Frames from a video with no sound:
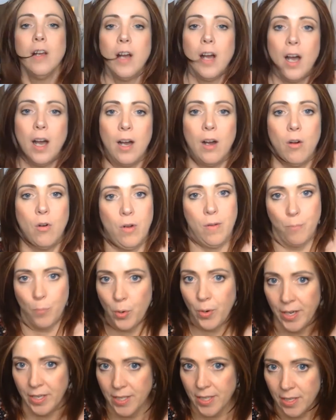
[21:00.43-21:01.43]
On
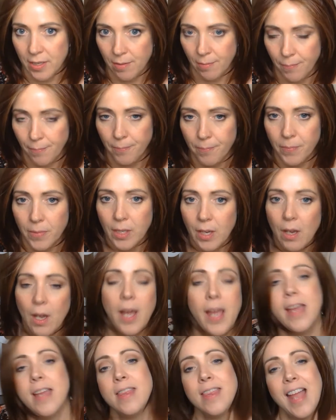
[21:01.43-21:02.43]
Point's.
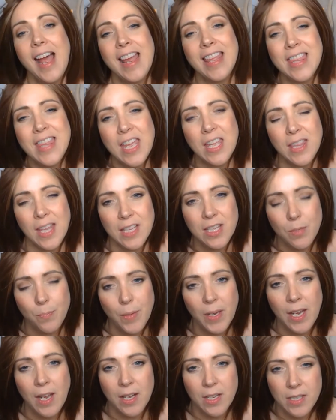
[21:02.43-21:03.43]
And I think that's
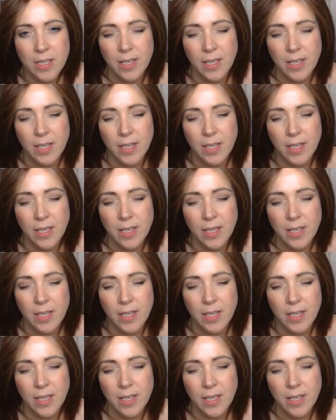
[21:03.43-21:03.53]
because,